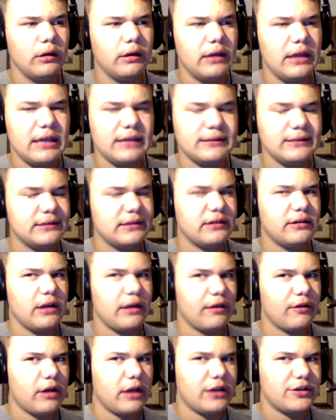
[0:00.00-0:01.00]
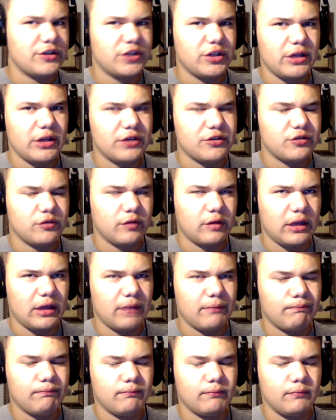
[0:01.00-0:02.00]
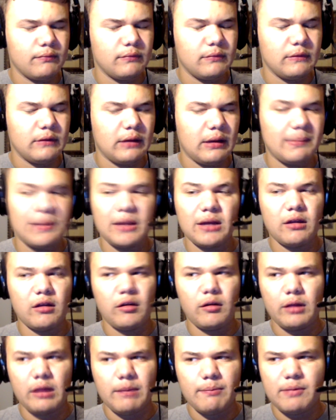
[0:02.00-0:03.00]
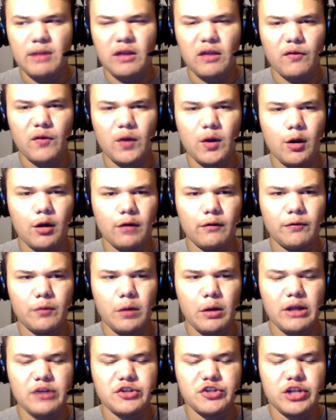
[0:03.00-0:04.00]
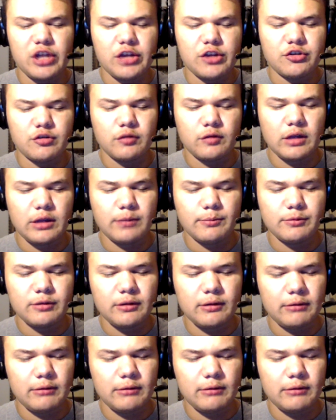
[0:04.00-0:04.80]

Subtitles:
is this another educational game? I'm not gonna get PSVR for educational games.